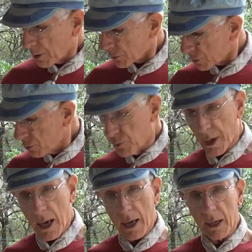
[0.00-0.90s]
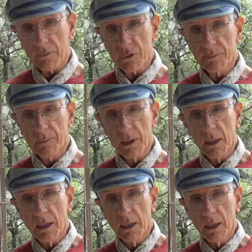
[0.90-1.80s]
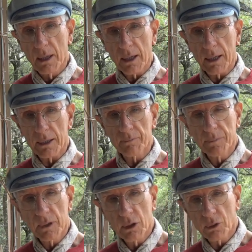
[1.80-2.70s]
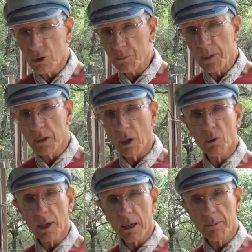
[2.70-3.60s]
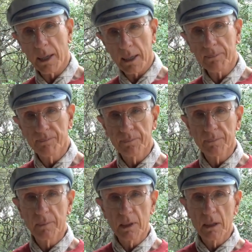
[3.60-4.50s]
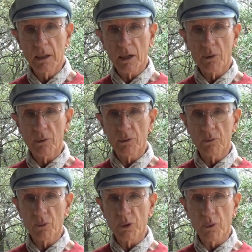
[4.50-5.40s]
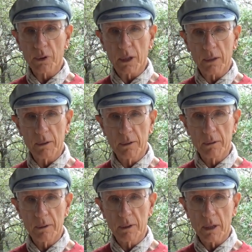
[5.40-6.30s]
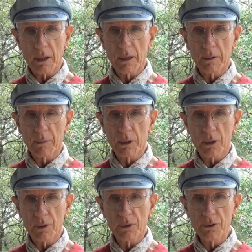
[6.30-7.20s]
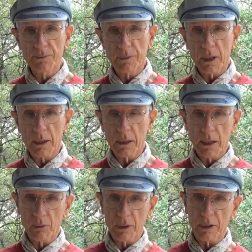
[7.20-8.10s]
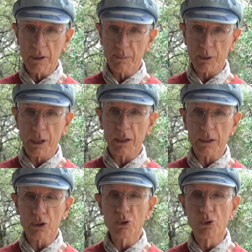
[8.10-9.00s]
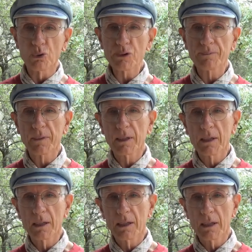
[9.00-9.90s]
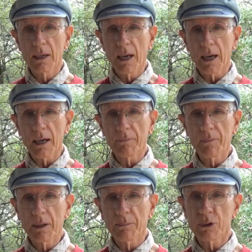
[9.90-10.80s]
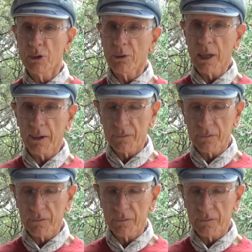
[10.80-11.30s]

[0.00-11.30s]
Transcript: or two knives. You can spend a whole lot of money on woodworking materials and particularly tools, but you don't have